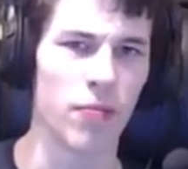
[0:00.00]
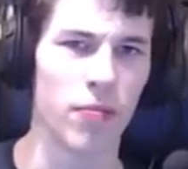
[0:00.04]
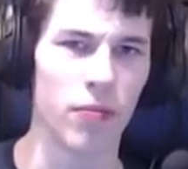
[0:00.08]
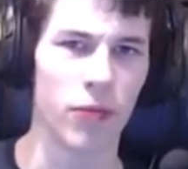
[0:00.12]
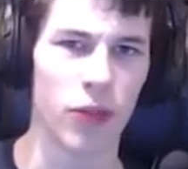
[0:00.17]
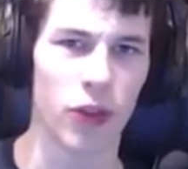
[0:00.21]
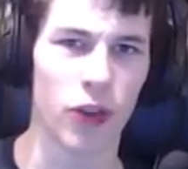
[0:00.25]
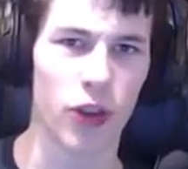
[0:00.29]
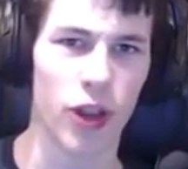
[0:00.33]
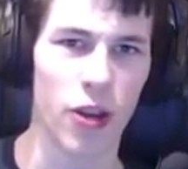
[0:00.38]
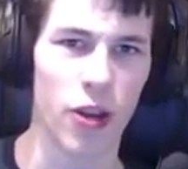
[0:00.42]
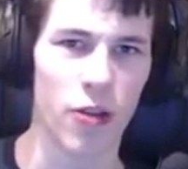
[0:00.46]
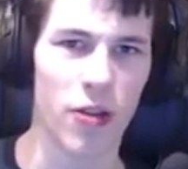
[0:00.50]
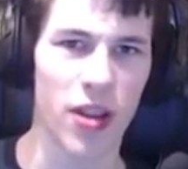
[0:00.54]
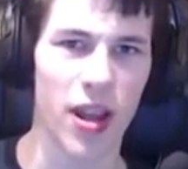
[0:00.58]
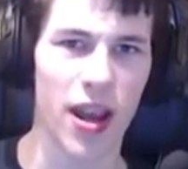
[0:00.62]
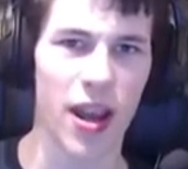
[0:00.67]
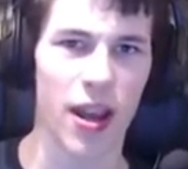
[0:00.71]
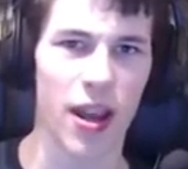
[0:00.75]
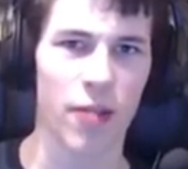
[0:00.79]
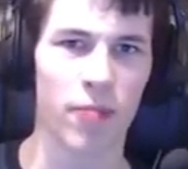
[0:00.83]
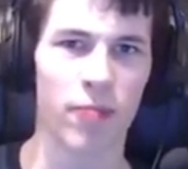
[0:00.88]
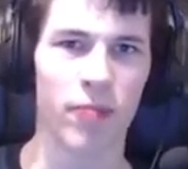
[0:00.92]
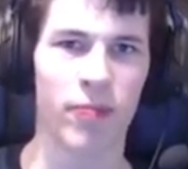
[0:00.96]
So
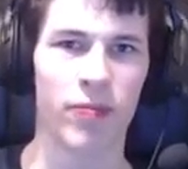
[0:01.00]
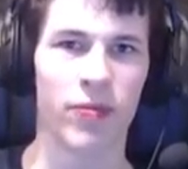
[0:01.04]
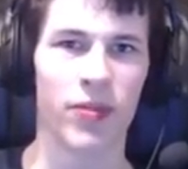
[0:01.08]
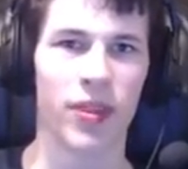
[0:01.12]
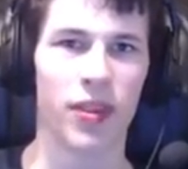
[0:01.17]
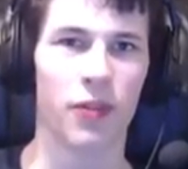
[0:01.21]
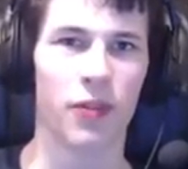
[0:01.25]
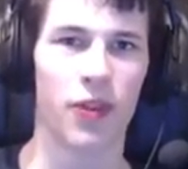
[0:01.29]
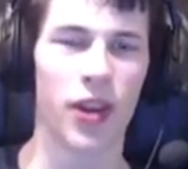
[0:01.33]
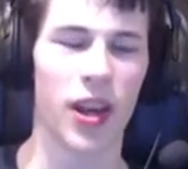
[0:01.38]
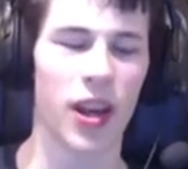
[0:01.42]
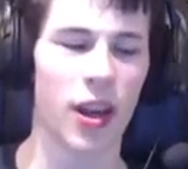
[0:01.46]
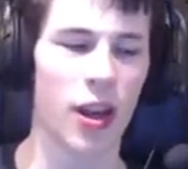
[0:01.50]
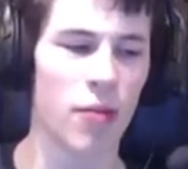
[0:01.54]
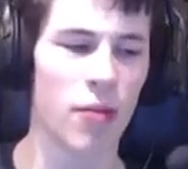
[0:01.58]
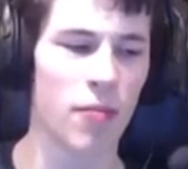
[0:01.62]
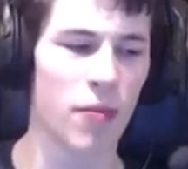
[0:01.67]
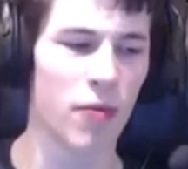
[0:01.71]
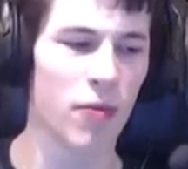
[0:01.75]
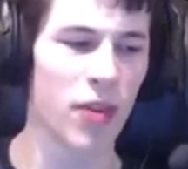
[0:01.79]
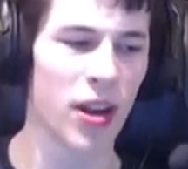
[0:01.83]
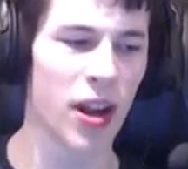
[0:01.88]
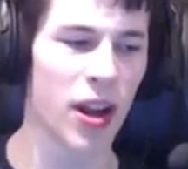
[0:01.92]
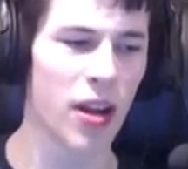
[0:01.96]
yeah,
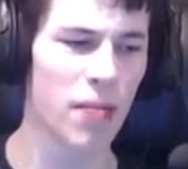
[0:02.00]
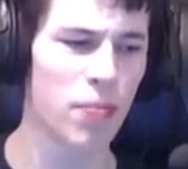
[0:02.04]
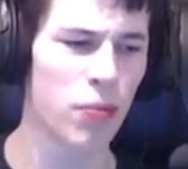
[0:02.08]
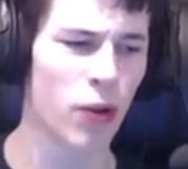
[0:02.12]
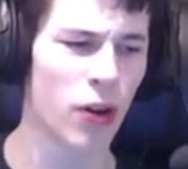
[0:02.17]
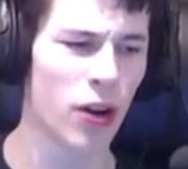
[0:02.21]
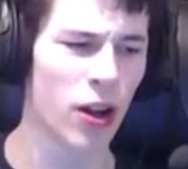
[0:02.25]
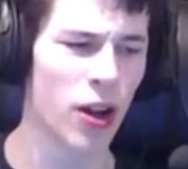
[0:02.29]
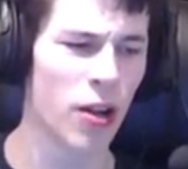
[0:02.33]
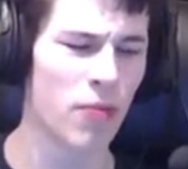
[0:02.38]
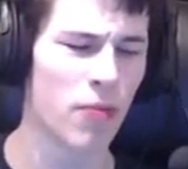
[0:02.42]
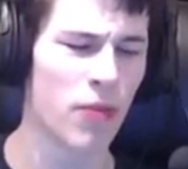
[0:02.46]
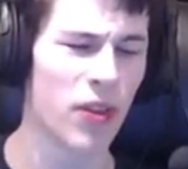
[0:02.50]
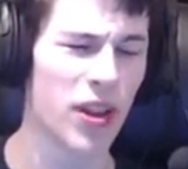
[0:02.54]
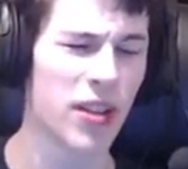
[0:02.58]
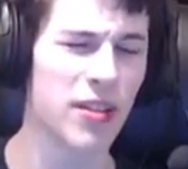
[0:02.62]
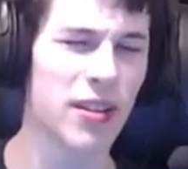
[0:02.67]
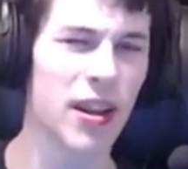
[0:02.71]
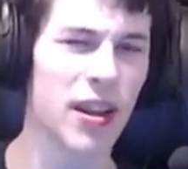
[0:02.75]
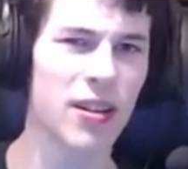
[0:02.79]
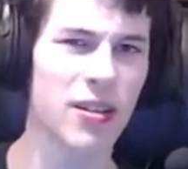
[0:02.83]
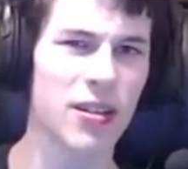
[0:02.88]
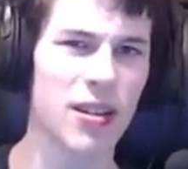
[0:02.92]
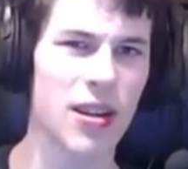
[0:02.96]
when I put it's
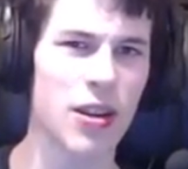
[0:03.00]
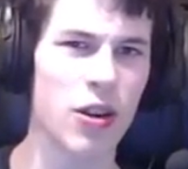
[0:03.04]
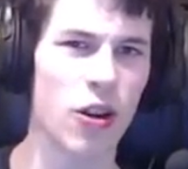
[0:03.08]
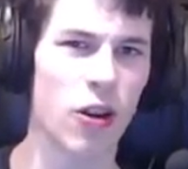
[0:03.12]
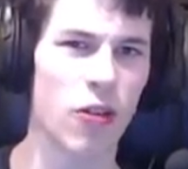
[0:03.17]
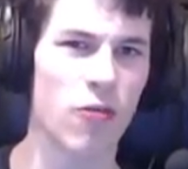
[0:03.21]
actually not